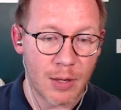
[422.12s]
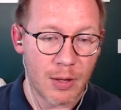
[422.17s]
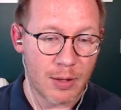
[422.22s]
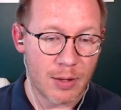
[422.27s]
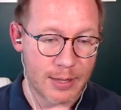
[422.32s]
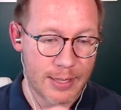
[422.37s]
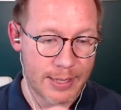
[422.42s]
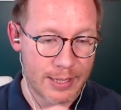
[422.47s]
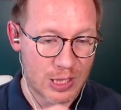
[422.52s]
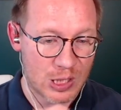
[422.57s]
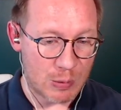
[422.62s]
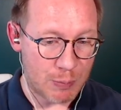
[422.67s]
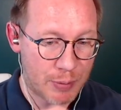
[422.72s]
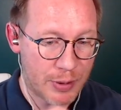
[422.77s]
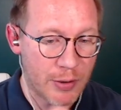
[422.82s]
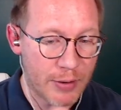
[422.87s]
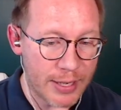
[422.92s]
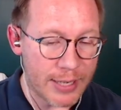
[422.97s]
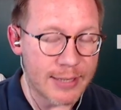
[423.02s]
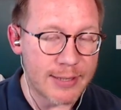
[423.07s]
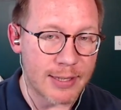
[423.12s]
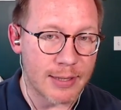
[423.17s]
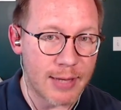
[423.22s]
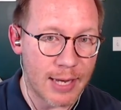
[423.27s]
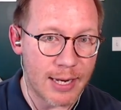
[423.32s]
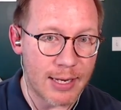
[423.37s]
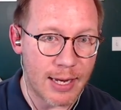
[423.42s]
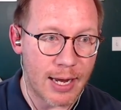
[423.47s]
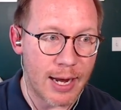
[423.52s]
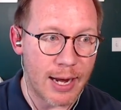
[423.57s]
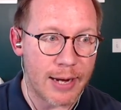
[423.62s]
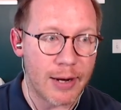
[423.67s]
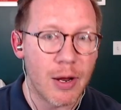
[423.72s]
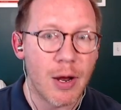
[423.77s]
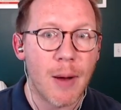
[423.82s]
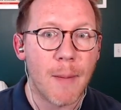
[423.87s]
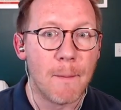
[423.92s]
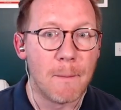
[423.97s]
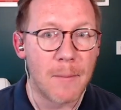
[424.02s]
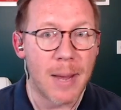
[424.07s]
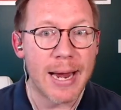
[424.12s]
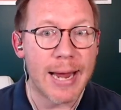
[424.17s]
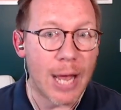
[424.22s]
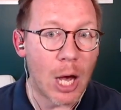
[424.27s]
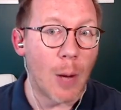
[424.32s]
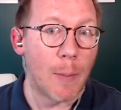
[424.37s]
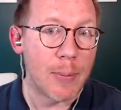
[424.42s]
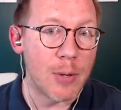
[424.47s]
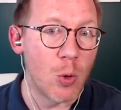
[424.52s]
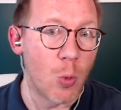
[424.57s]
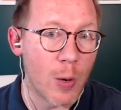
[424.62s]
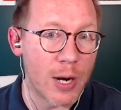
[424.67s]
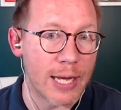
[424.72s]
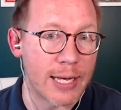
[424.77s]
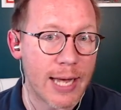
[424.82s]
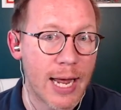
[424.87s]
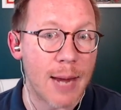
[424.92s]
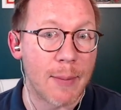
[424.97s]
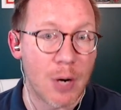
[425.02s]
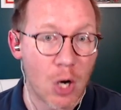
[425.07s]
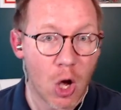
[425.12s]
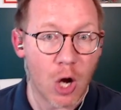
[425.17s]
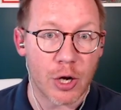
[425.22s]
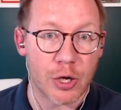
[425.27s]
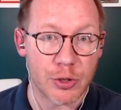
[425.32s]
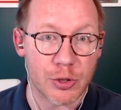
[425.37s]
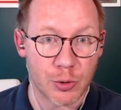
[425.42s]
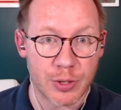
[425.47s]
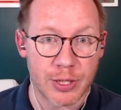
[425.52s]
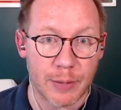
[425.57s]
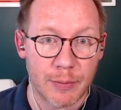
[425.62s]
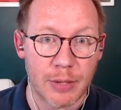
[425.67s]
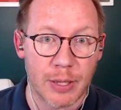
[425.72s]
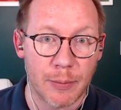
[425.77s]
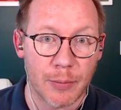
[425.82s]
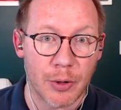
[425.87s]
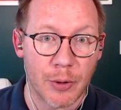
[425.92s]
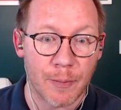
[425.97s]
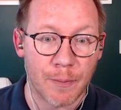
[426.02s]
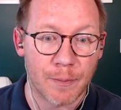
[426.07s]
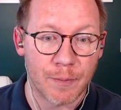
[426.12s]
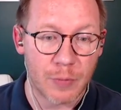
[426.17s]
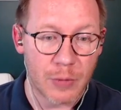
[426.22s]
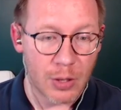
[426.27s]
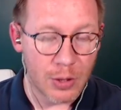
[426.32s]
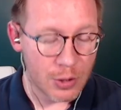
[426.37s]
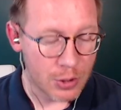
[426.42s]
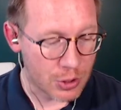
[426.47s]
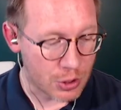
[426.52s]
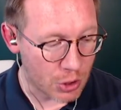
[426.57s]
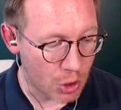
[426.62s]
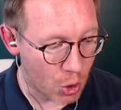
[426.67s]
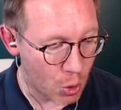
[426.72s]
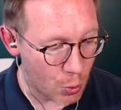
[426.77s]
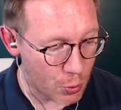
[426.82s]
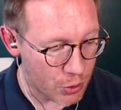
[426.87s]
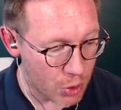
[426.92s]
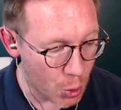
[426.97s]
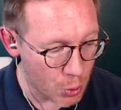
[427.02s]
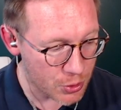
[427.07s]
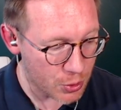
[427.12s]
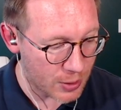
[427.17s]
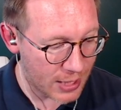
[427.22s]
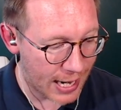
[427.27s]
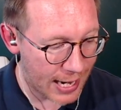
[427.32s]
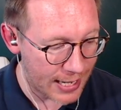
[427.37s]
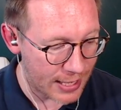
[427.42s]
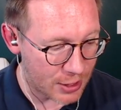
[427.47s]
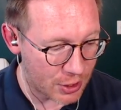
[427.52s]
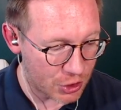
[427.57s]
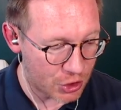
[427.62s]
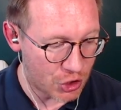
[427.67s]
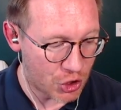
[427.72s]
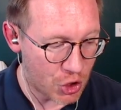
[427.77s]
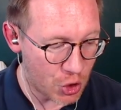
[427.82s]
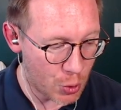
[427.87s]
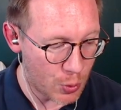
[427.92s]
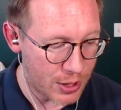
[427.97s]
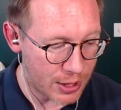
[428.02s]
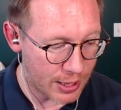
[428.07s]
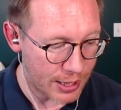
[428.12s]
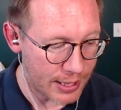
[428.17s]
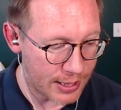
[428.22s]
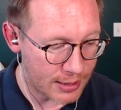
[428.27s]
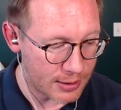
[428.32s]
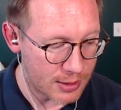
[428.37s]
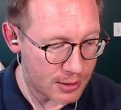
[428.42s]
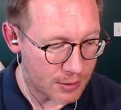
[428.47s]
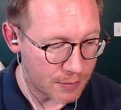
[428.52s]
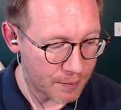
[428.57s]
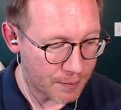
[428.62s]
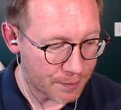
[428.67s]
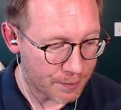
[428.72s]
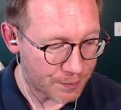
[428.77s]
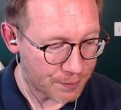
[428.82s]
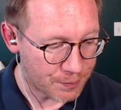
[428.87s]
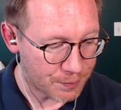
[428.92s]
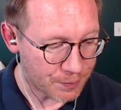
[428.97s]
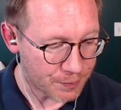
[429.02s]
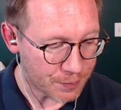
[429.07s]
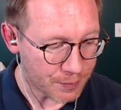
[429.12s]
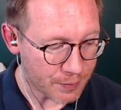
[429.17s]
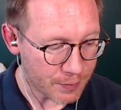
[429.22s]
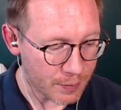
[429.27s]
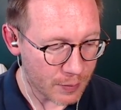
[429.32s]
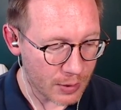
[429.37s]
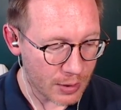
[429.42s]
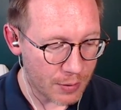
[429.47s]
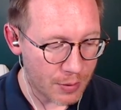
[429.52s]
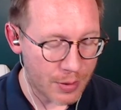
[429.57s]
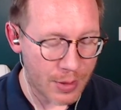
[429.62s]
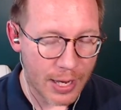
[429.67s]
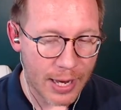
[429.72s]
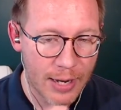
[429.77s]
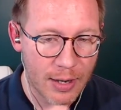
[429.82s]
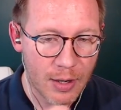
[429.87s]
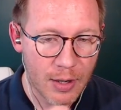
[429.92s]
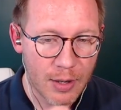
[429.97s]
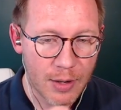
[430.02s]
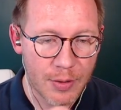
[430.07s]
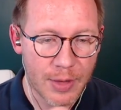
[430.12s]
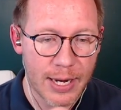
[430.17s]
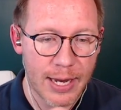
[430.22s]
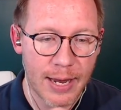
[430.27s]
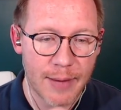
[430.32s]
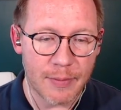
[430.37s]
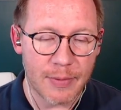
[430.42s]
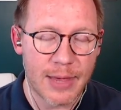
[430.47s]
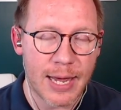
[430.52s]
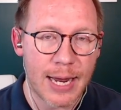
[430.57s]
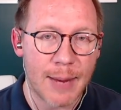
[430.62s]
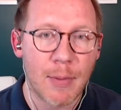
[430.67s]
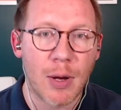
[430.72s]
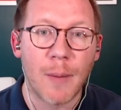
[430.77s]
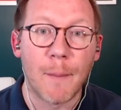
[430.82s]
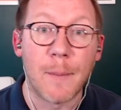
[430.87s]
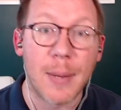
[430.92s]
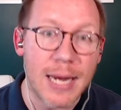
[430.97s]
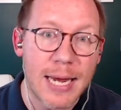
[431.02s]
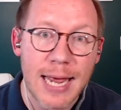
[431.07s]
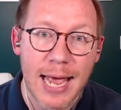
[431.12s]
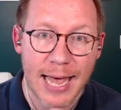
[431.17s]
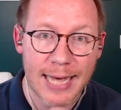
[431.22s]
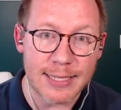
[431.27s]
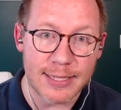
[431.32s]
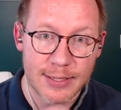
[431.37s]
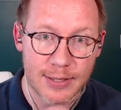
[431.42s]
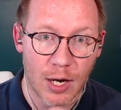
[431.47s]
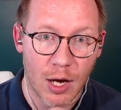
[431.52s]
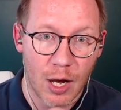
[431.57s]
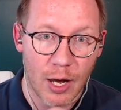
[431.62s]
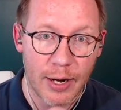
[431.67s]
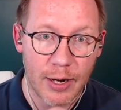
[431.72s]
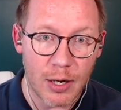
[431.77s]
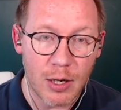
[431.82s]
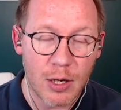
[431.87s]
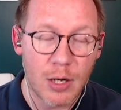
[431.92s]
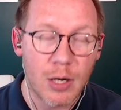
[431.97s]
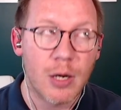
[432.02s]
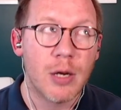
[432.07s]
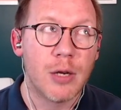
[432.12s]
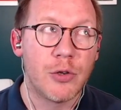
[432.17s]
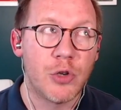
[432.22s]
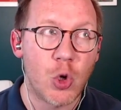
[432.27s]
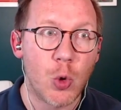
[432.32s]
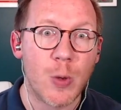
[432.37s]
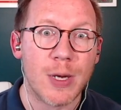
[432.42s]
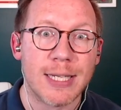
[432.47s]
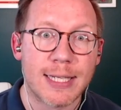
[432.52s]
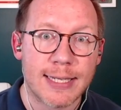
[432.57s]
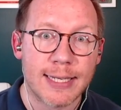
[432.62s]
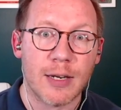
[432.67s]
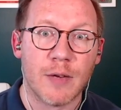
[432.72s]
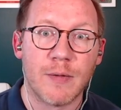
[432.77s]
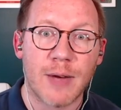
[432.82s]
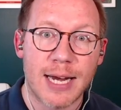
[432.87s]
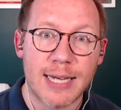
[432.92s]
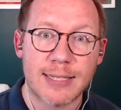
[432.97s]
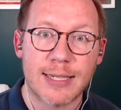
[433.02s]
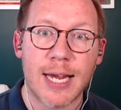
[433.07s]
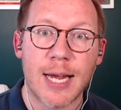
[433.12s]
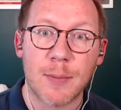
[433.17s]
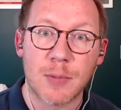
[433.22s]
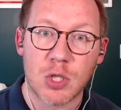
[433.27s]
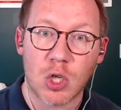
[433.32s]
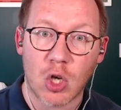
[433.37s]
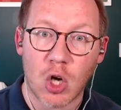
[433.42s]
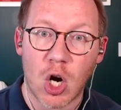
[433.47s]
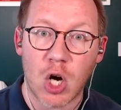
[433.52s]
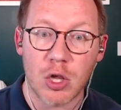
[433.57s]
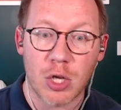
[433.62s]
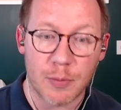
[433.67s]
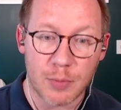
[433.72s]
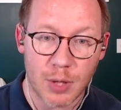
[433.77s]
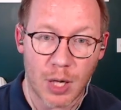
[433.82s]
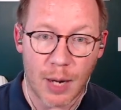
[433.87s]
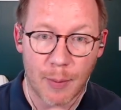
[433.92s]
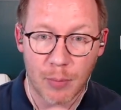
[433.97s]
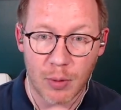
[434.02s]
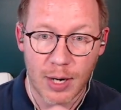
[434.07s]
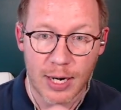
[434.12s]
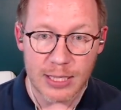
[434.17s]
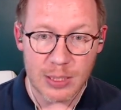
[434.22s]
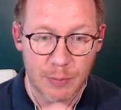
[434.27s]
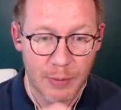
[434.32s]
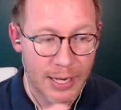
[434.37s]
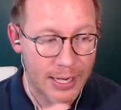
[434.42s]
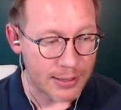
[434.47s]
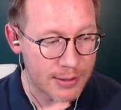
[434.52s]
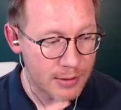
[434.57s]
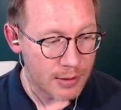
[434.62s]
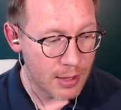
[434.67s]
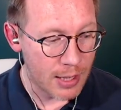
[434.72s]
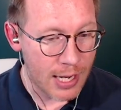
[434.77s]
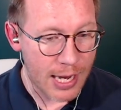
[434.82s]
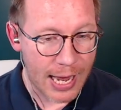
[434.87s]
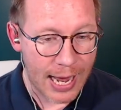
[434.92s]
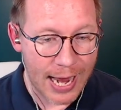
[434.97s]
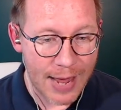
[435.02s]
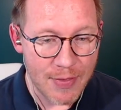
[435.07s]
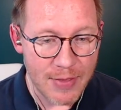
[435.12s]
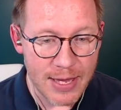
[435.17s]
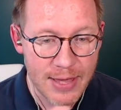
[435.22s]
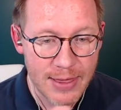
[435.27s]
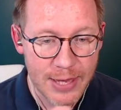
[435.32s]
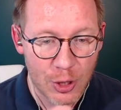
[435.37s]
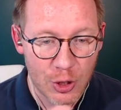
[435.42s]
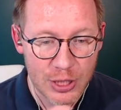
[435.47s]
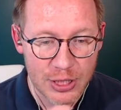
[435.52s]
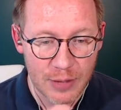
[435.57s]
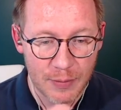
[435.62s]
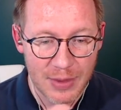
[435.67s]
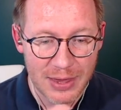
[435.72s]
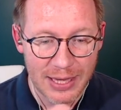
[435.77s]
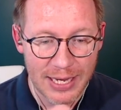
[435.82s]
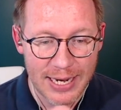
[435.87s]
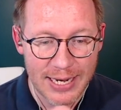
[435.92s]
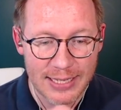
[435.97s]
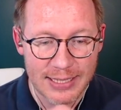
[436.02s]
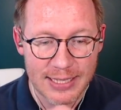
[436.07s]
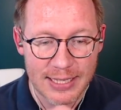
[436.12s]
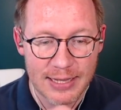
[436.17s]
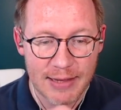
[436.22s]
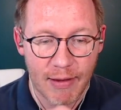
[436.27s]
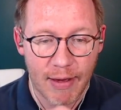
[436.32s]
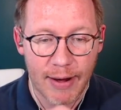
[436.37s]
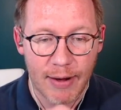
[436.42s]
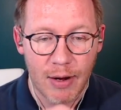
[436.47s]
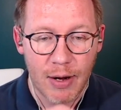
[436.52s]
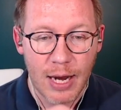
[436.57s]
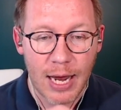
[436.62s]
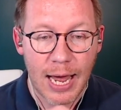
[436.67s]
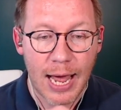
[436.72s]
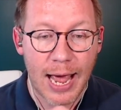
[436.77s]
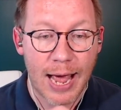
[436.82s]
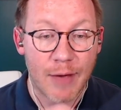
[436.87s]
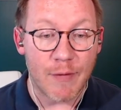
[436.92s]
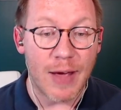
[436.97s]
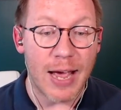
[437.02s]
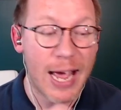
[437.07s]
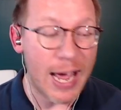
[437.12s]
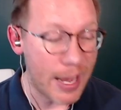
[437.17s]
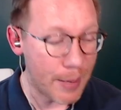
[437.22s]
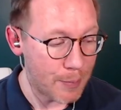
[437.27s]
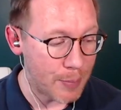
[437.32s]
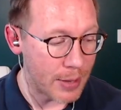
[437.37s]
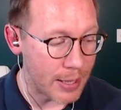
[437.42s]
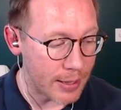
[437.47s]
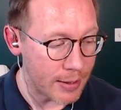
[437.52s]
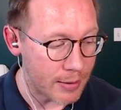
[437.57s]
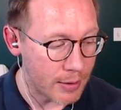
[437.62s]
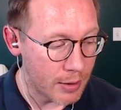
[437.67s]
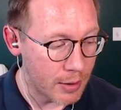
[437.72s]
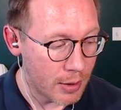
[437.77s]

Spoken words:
the experience that they gain may help you win a game in August or September. So those are kind of the two things that MLB has done to incentivize teams to call up top prospects. And then there's some things that have happened